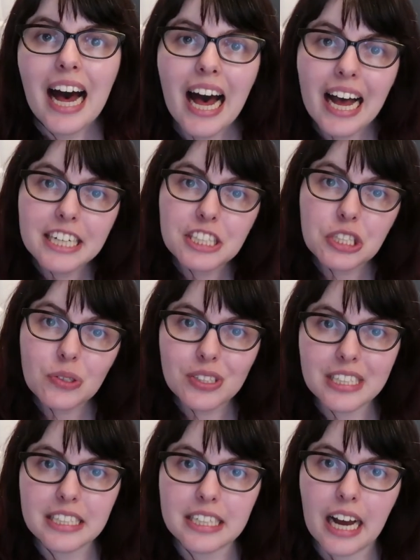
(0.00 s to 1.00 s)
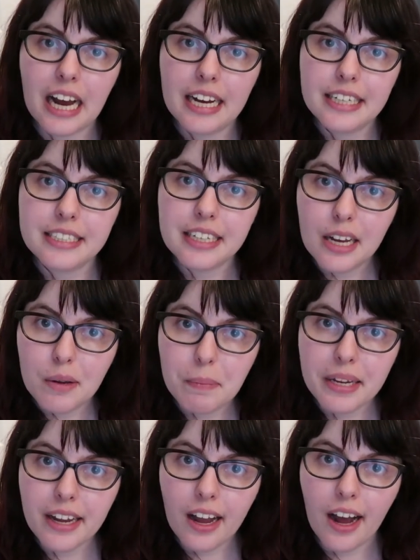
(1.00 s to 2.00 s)
I choose these guys
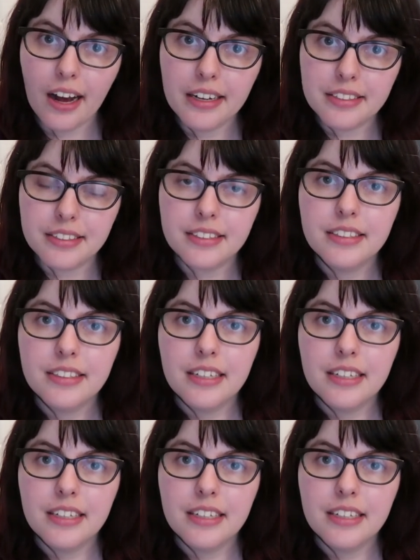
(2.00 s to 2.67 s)
because